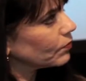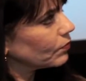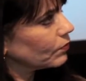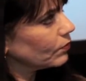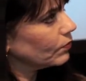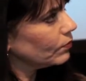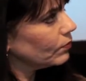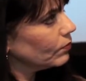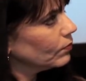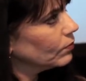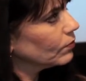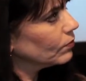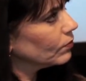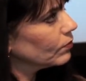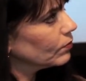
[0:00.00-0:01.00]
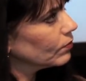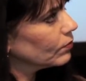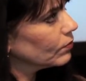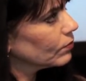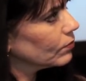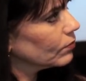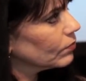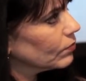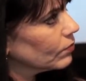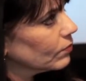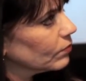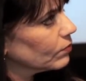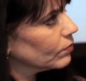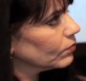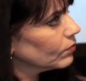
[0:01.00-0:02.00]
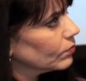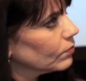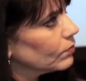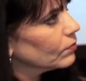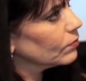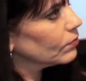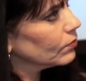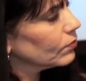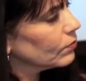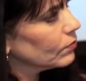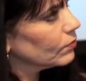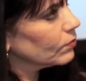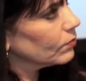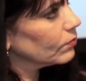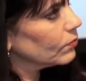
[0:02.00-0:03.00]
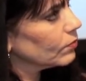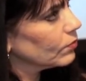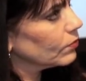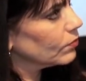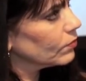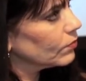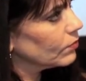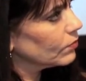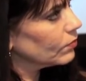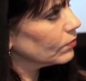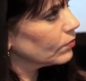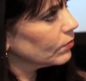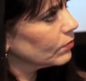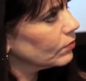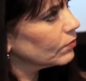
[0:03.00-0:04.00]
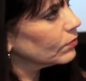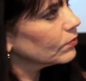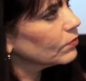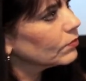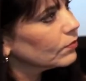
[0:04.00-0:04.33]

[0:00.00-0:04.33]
[no speech]